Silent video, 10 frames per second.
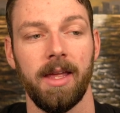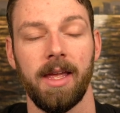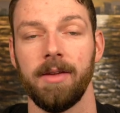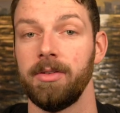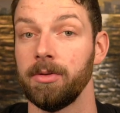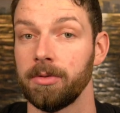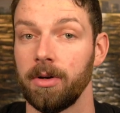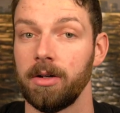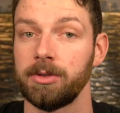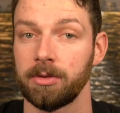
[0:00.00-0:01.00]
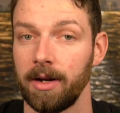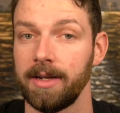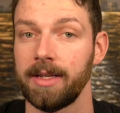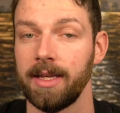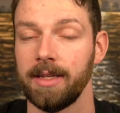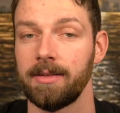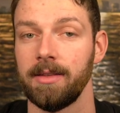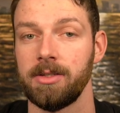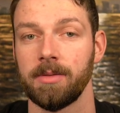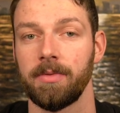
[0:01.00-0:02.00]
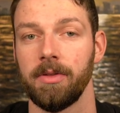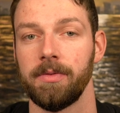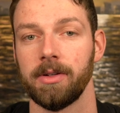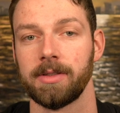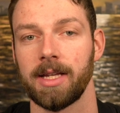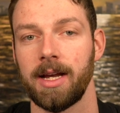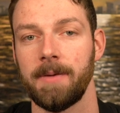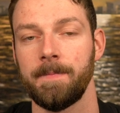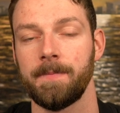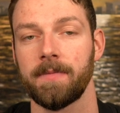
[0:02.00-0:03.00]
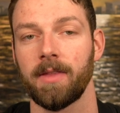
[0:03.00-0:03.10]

if you're trying to get into the gym for the first time,